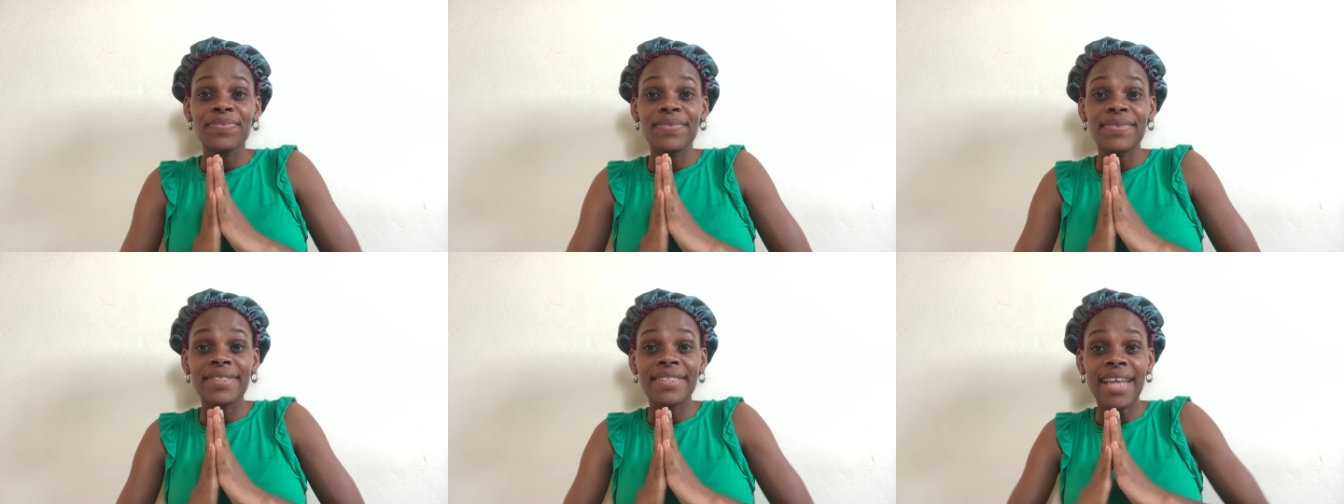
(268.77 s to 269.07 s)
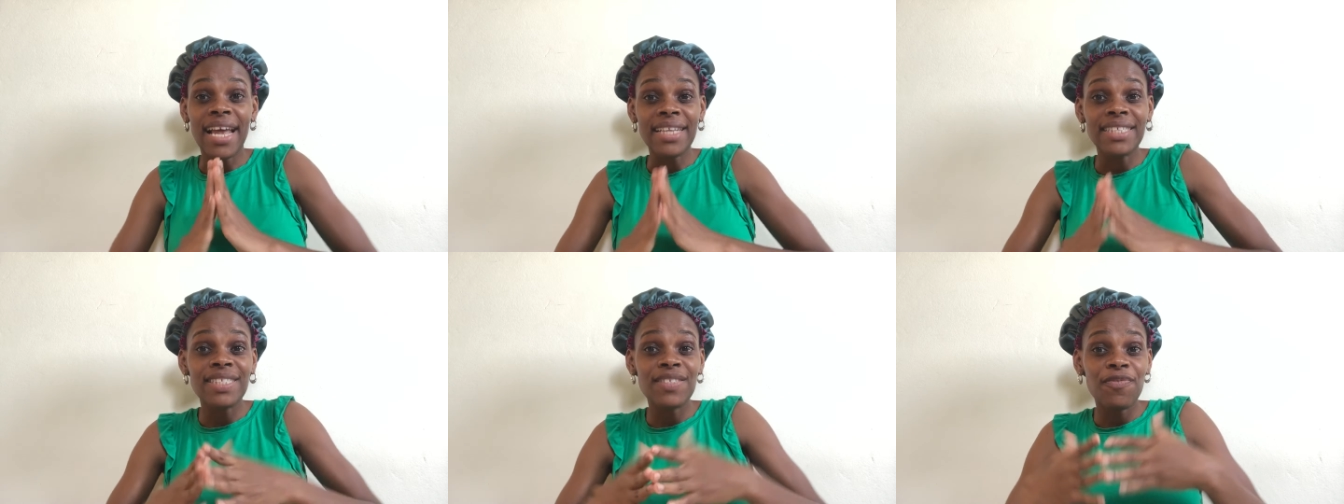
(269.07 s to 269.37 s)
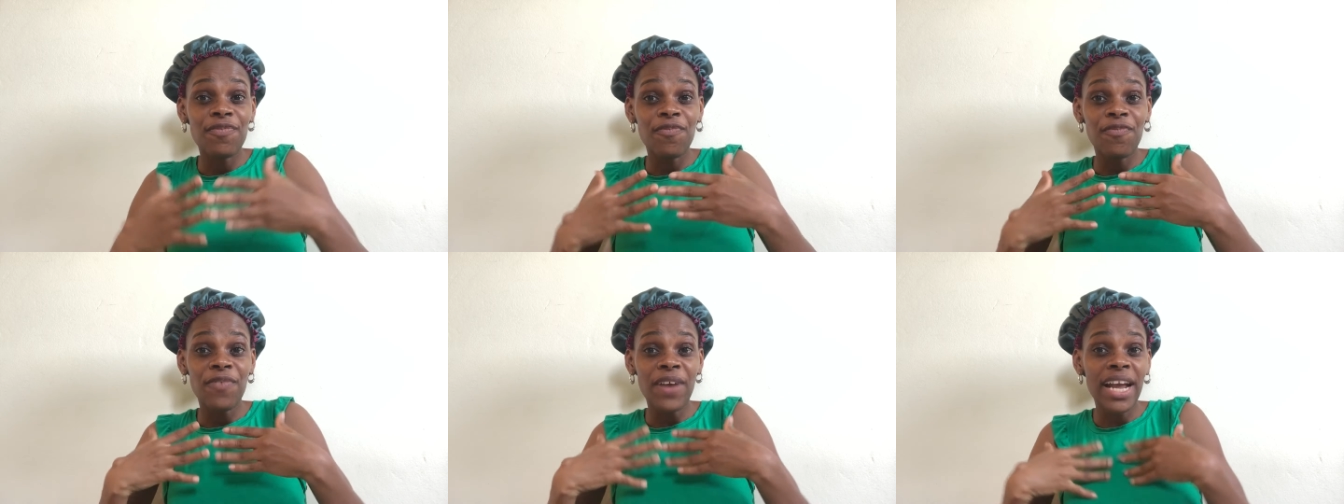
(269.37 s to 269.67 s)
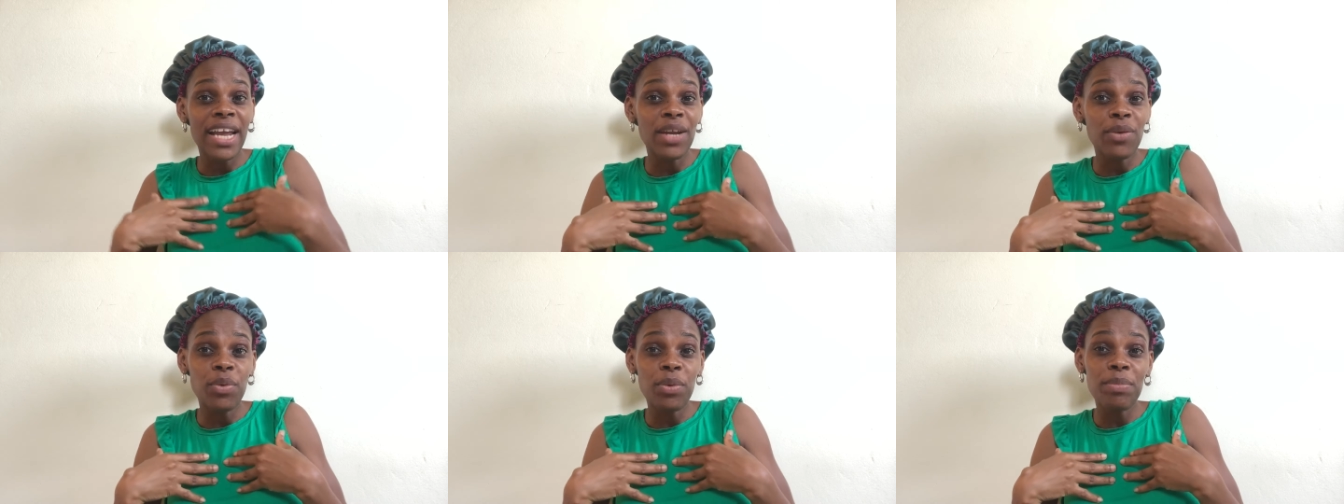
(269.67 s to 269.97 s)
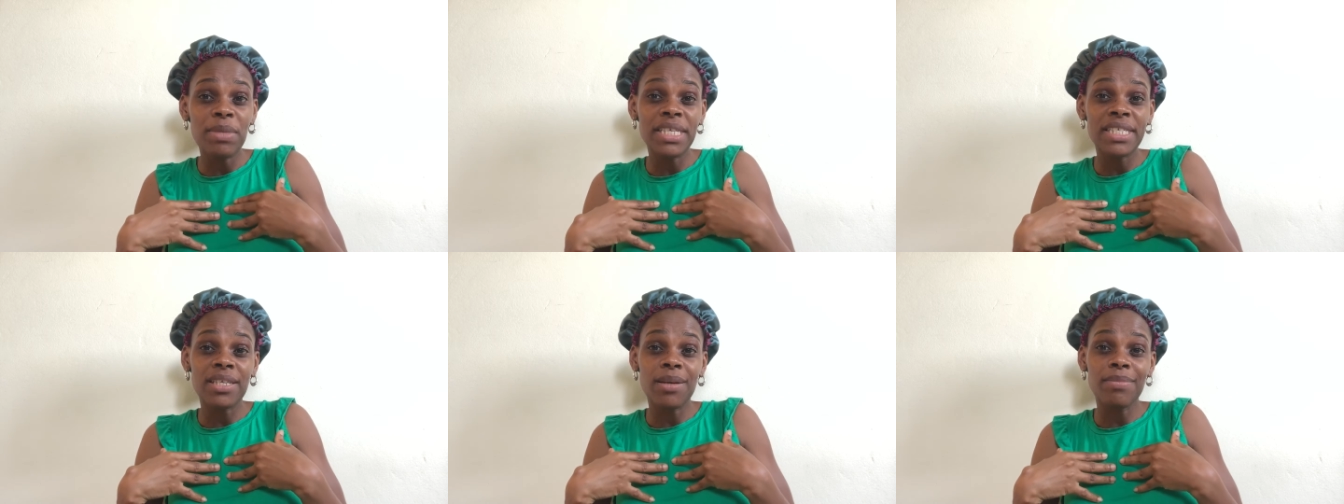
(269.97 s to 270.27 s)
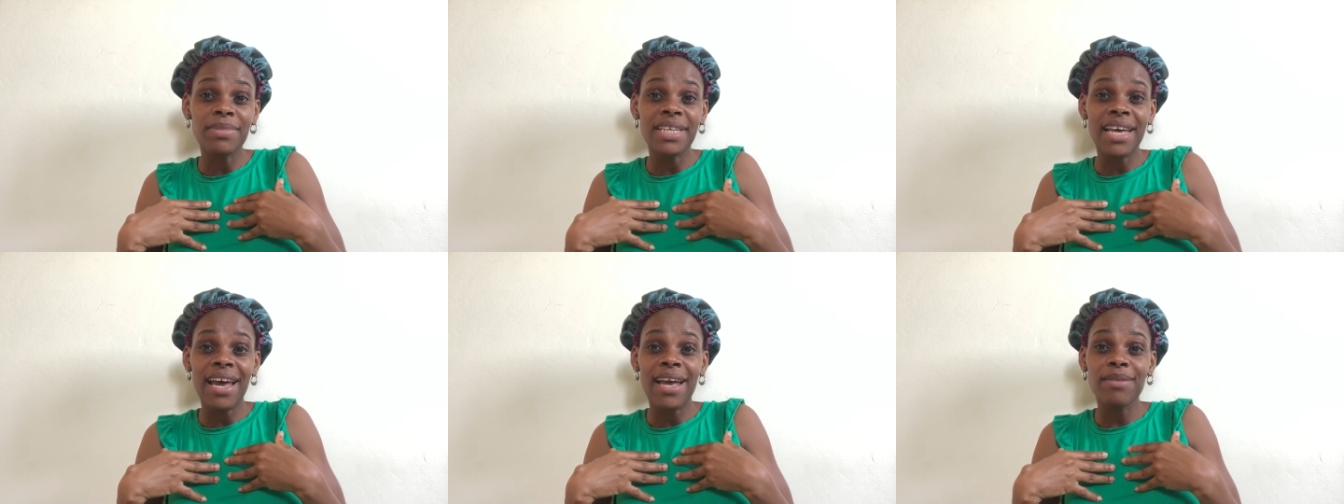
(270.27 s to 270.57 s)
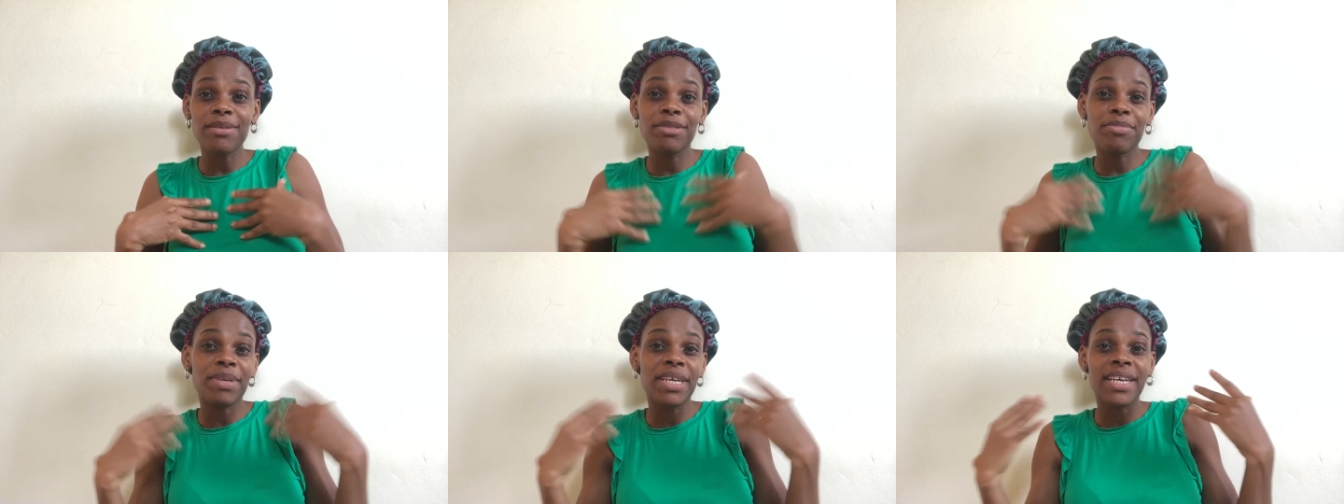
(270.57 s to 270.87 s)
That's fine with me
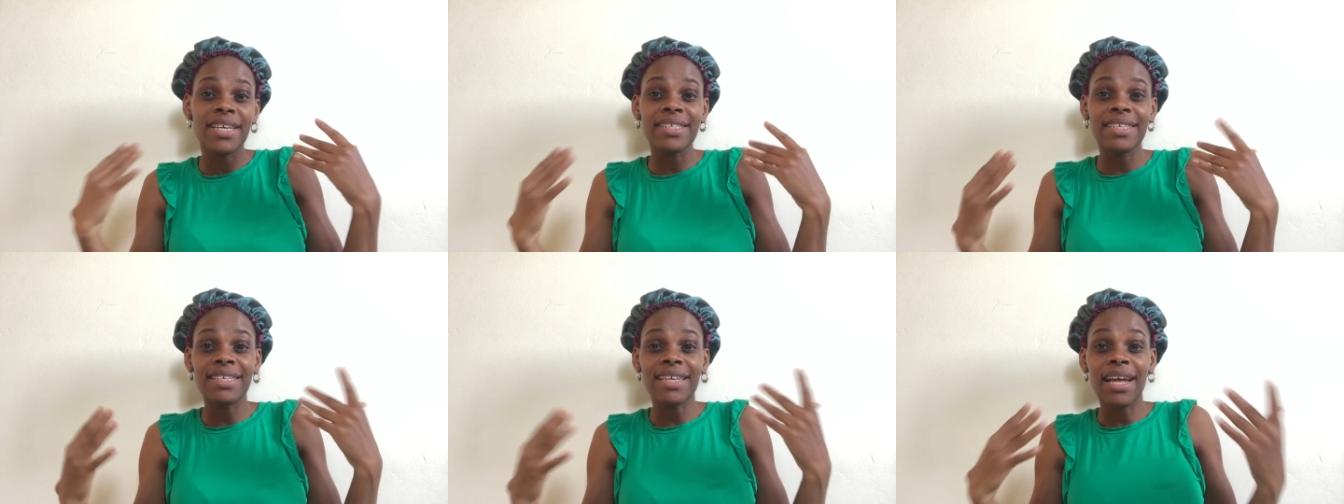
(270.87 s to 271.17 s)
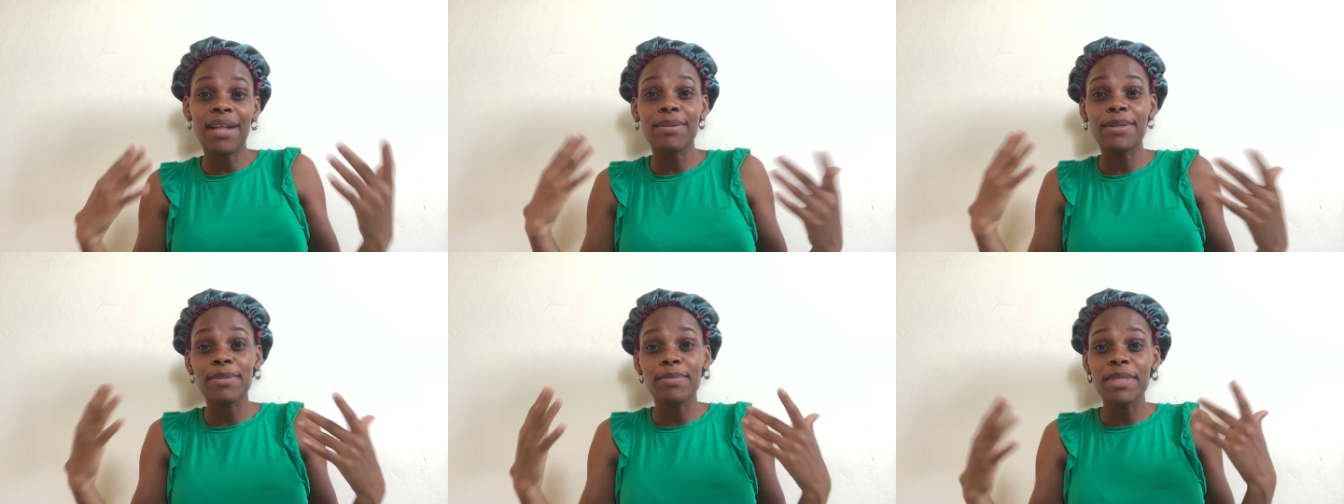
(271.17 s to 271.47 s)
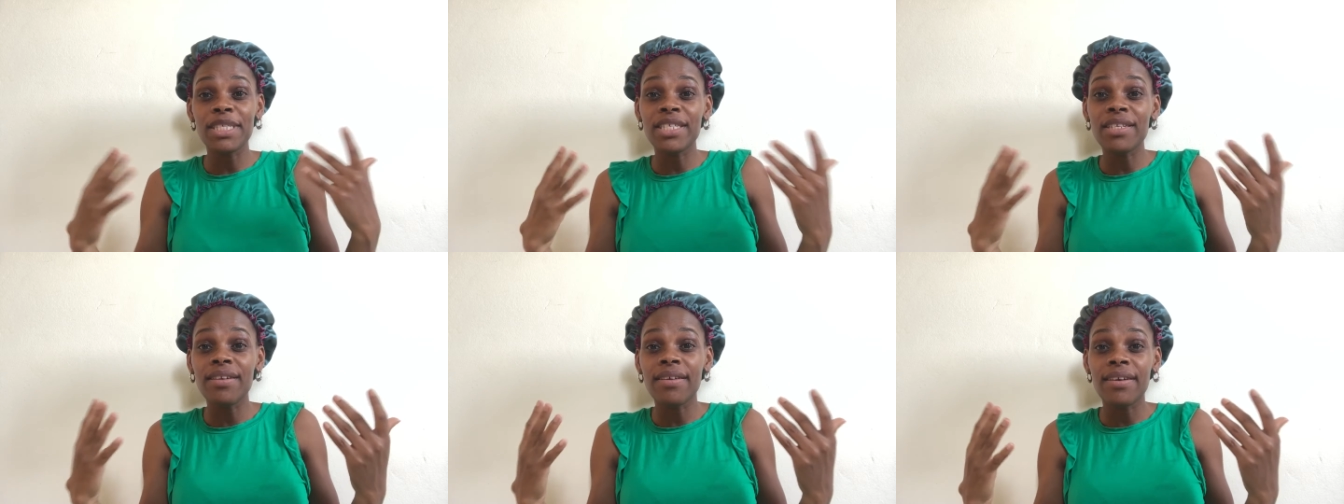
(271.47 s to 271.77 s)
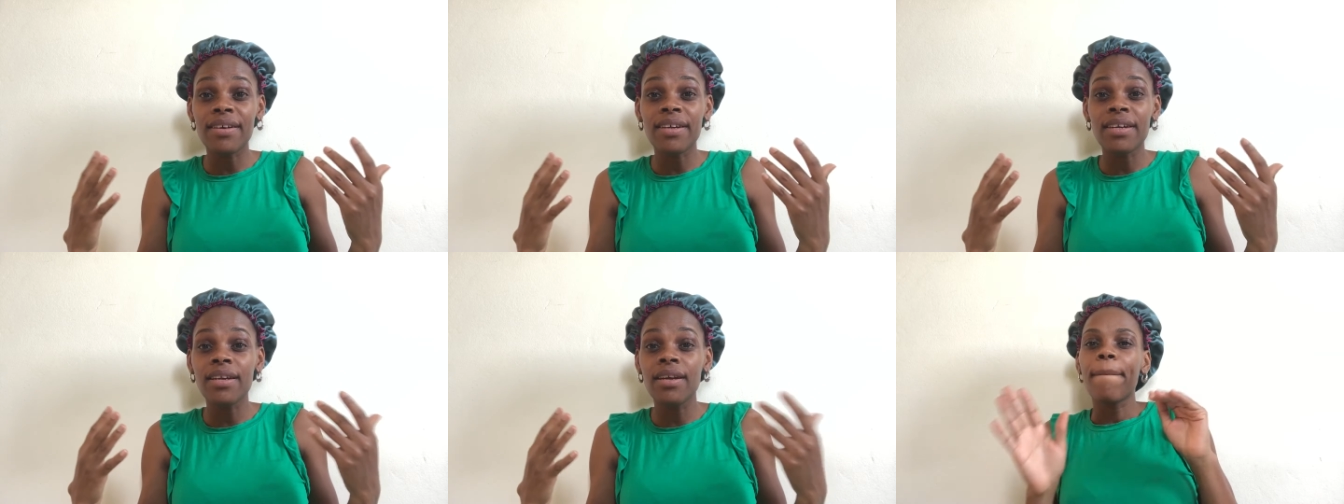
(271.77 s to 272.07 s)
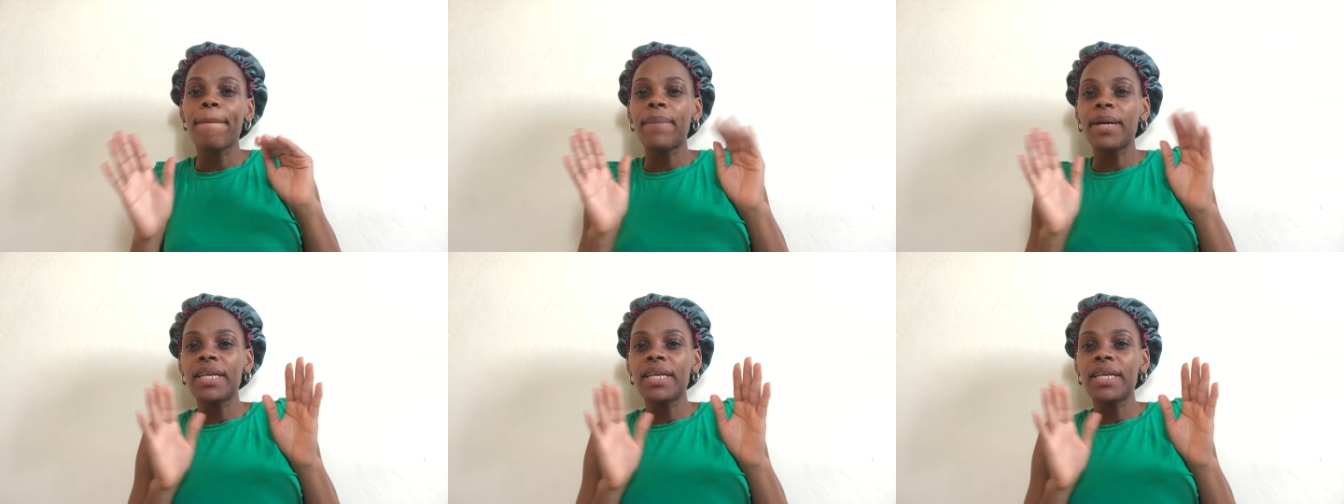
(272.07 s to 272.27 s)
sometimes because it helps me to learn.